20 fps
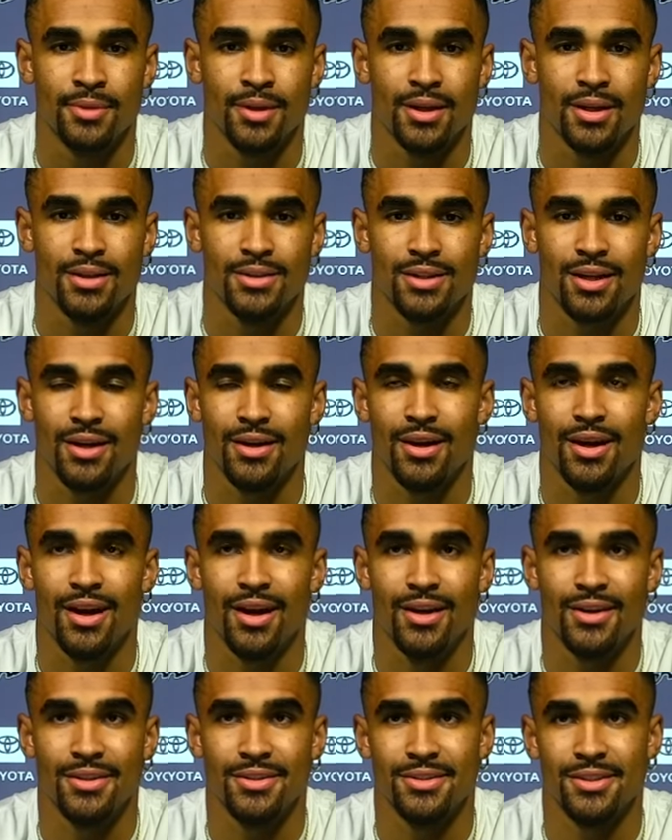it's kind of
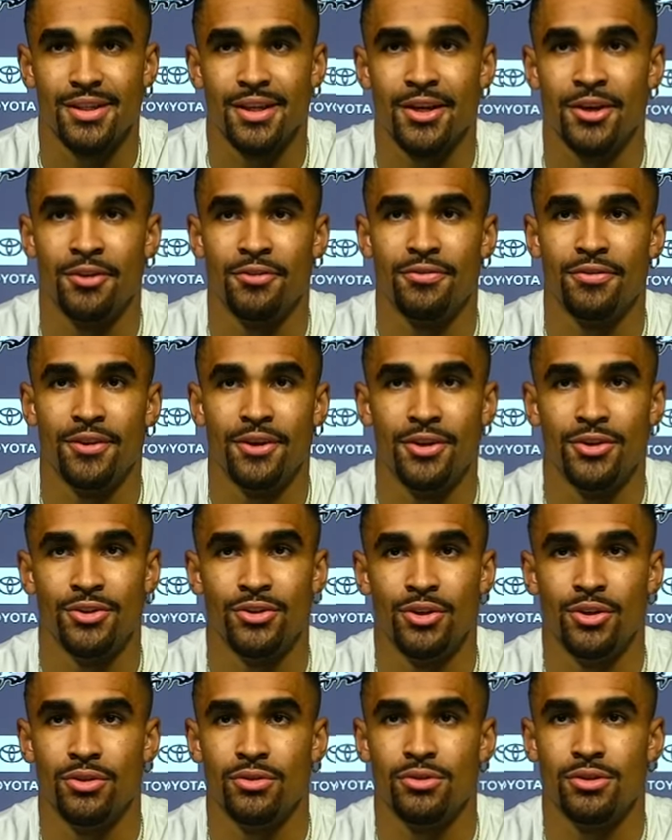how it is in the NFL,
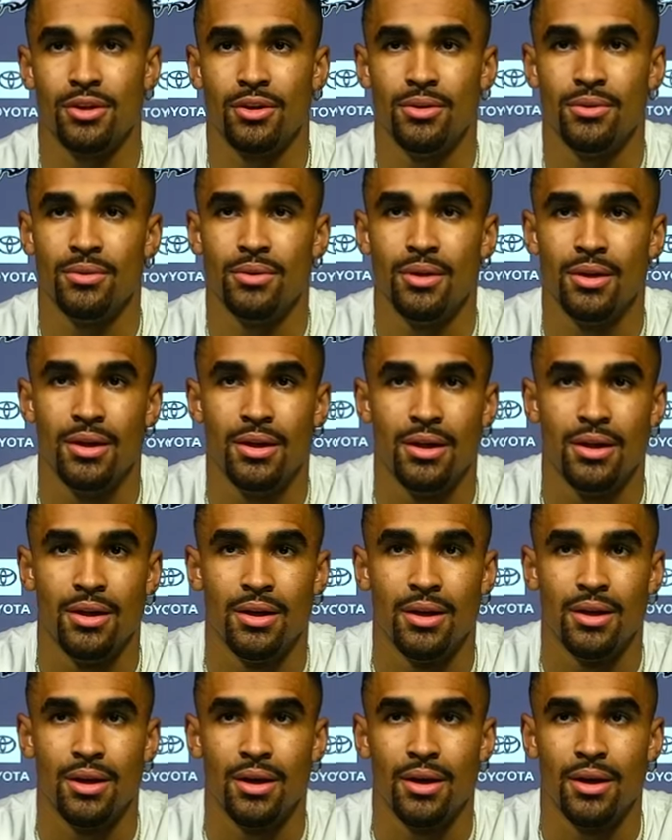you know. So
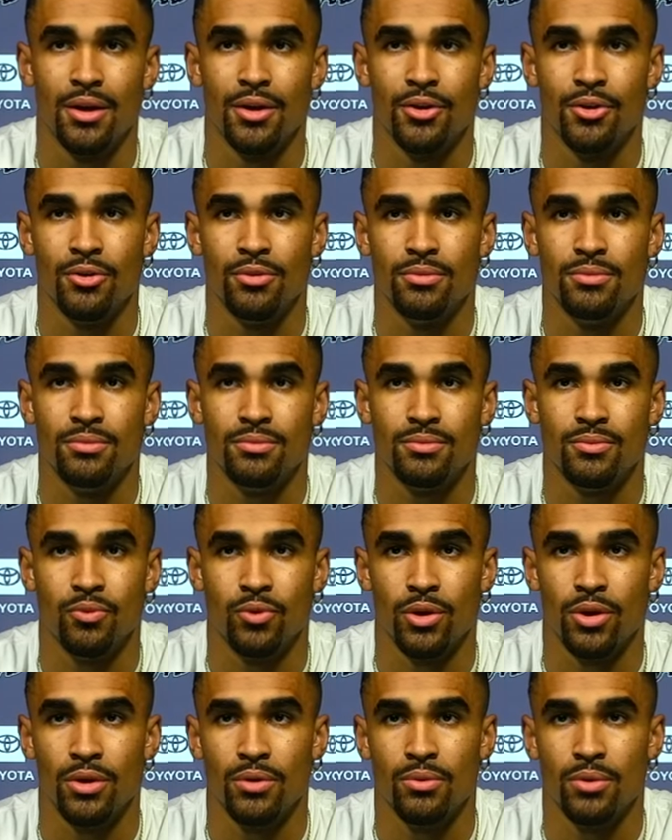I know
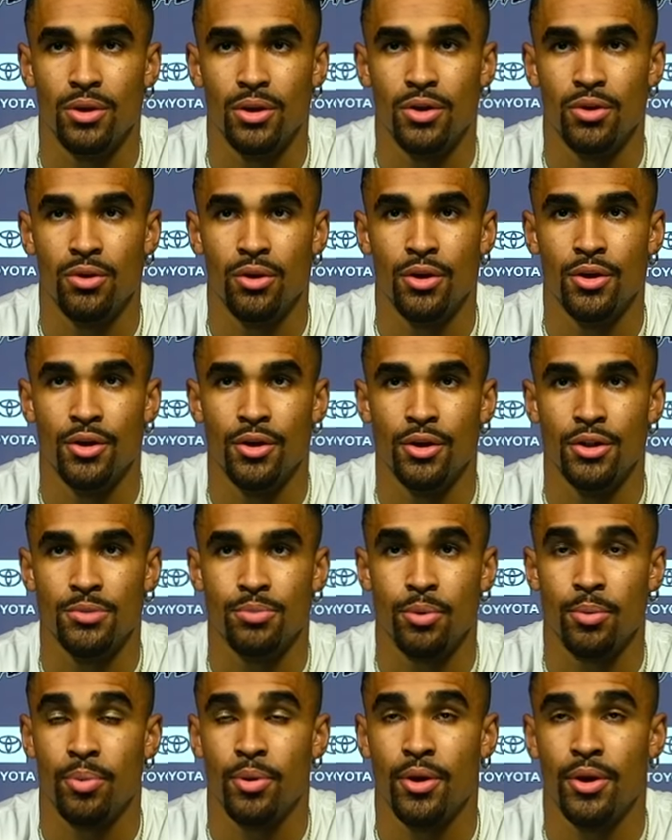we'll go in there as
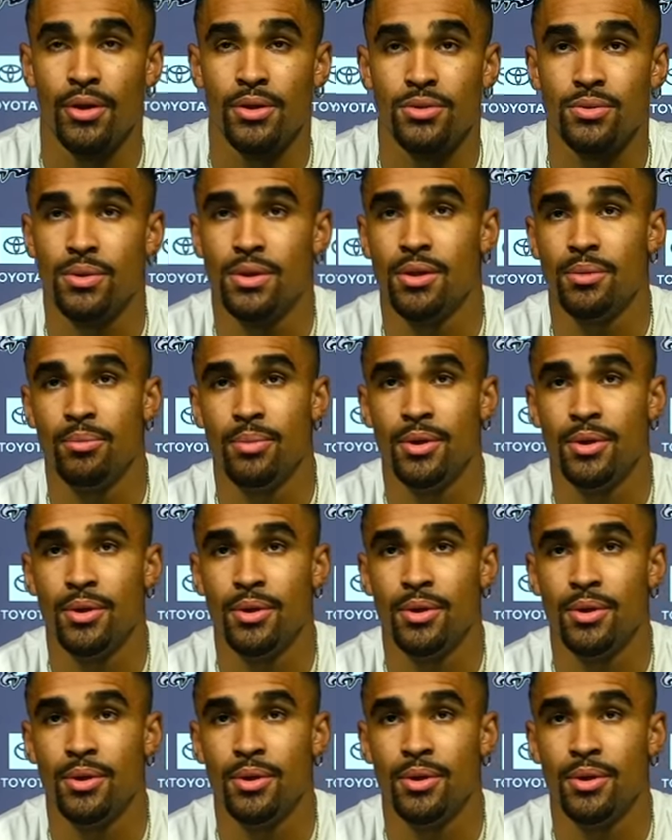prepared as we can